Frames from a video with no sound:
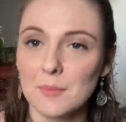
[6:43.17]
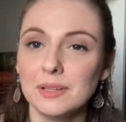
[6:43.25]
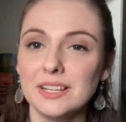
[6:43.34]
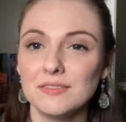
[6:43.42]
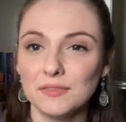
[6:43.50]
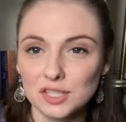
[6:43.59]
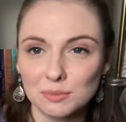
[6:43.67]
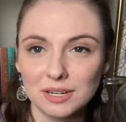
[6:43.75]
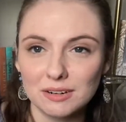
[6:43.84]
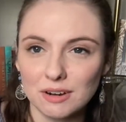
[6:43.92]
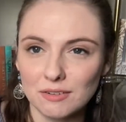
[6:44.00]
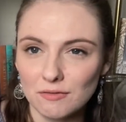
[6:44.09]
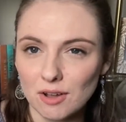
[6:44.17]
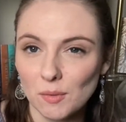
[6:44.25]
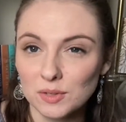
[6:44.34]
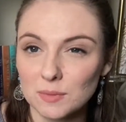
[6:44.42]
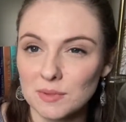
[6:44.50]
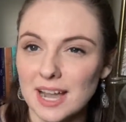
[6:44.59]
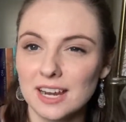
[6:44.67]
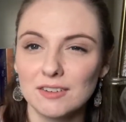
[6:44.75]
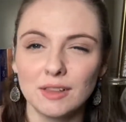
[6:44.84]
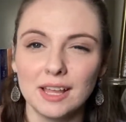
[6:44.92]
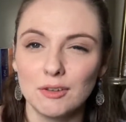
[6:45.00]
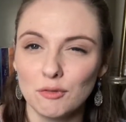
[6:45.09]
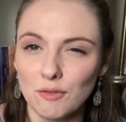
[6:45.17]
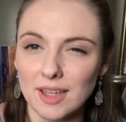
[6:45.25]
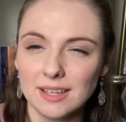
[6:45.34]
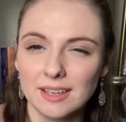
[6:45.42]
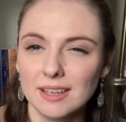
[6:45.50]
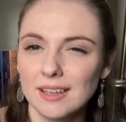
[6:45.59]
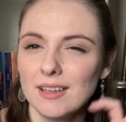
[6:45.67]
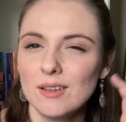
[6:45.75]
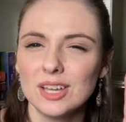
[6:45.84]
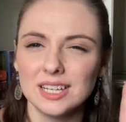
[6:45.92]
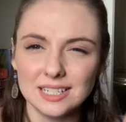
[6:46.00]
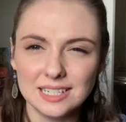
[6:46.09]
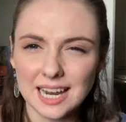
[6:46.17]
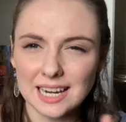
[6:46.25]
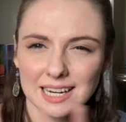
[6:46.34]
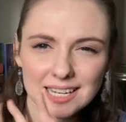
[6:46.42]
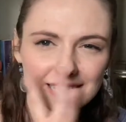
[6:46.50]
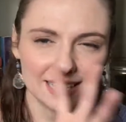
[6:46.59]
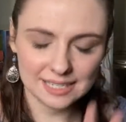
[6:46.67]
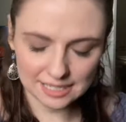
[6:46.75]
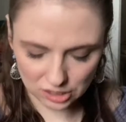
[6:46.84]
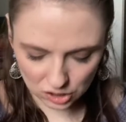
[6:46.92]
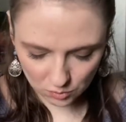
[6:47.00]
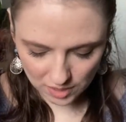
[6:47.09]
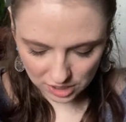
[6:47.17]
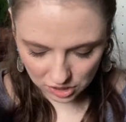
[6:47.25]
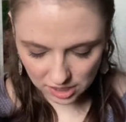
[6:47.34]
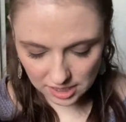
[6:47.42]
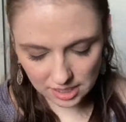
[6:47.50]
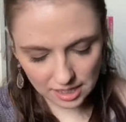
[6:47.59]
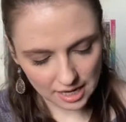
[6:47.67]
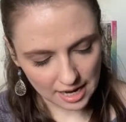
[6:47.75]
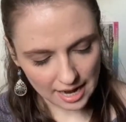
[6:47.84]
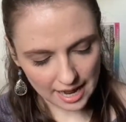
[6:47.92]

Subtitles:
I believe this one involves some kind of like fake dating situation,